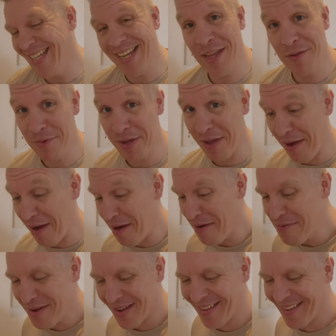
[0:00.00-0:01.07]
Here we
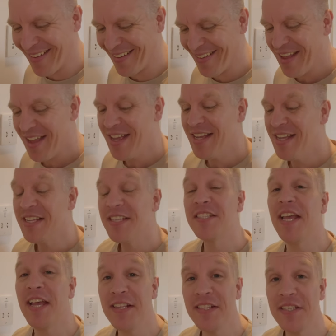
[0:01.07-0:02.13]
go.
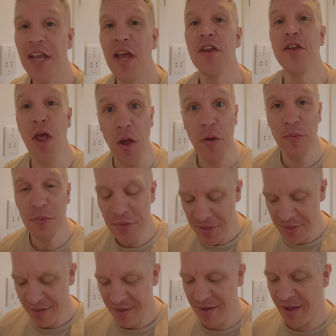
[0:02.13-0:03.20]
Scent
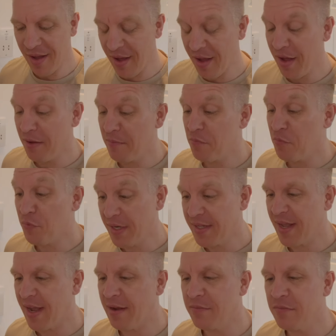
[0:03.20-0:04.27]
notes um, written
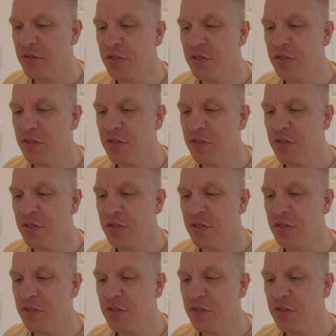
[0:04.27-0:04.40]
down.